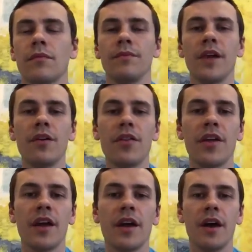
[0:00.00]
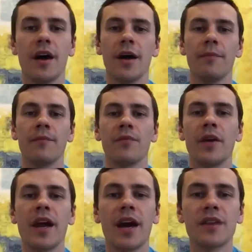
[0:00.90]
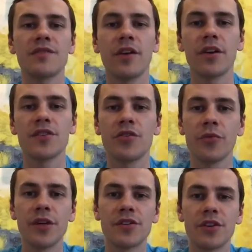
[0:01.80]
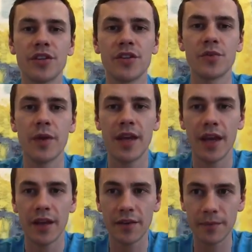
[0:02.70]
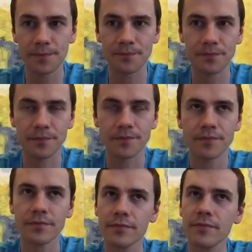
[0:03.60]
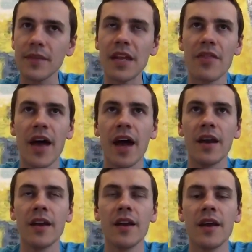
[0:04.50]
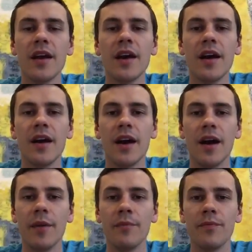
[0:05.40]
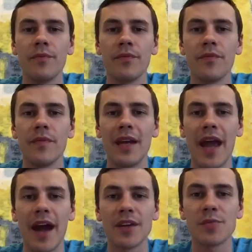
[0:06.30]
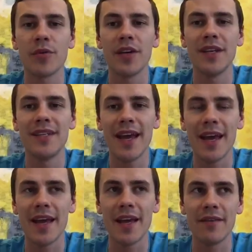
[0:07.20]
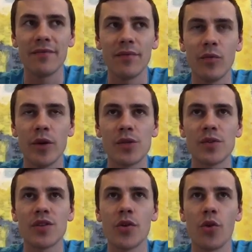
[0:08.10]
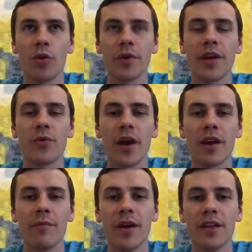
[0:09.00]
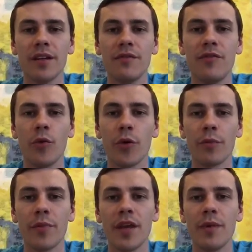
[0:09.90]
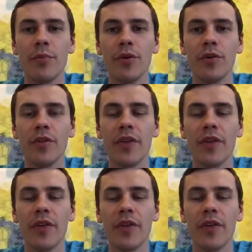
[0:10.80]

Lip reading: Another thing we got as far as new research this weekend, that an aspirin a day, which was normally recommended for people